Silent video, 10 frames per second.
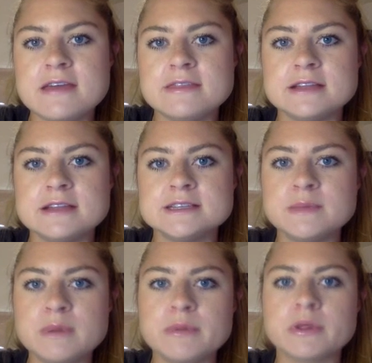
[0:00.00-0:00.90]
and then
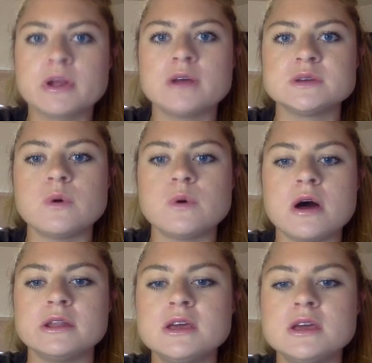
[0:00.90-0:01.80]
some people are also
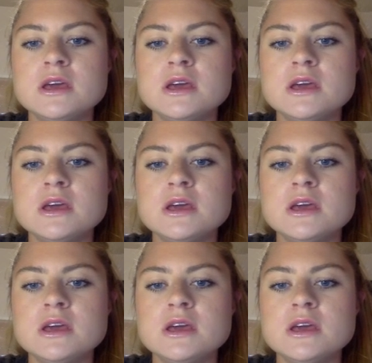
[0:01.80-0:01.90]
on,